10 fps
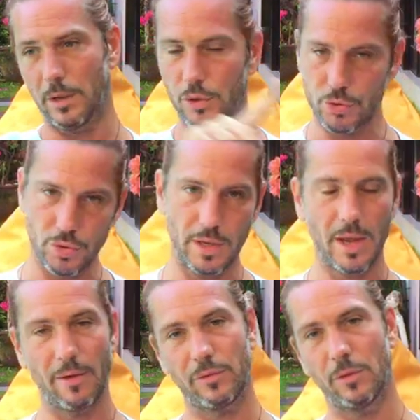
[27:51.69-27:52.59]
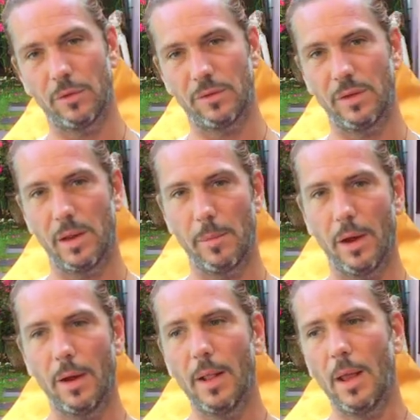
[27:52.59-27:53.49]
And usually after the
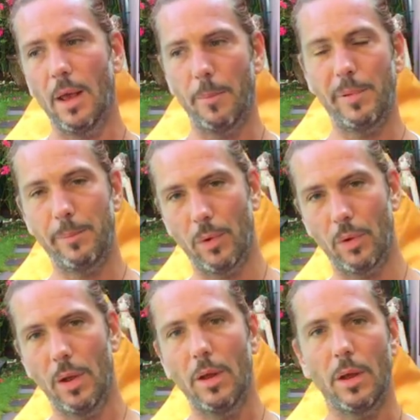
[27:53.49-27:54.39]
cinema, people